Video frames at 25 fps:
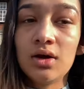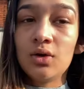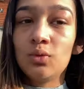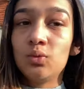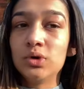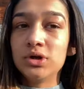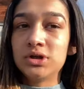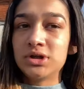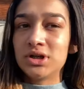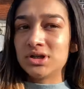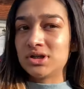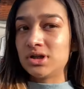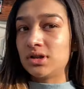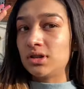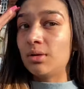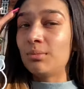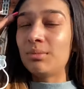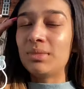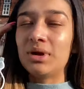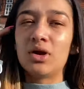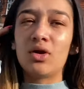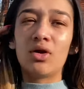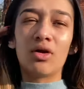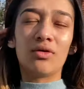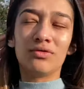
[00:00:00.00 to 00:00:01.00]
which is in the
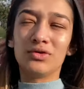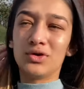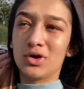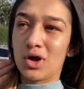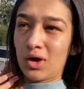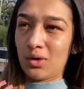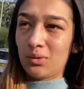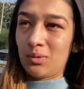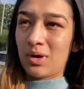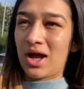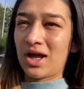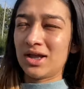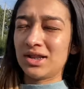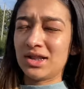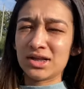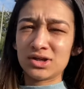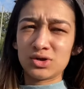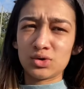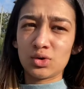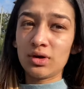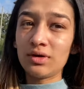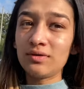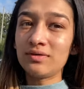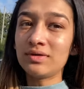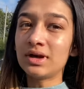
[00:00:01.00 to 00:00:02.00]
middle of nowhere. There's
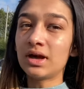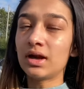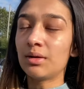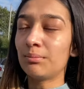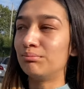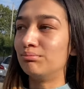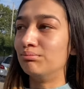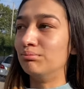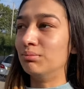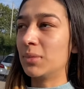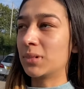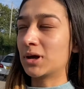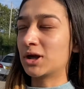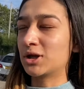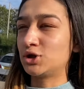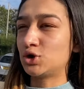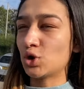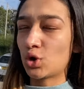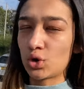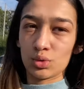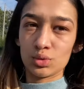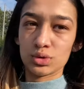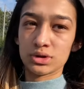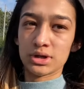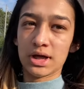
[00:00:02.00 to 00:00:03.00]
not even a
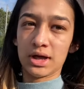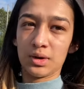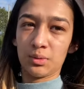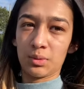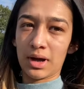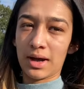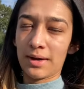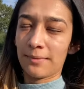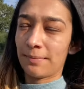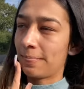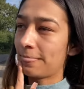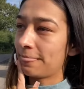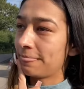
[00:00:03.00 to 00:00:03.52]
McDonald's anywhere,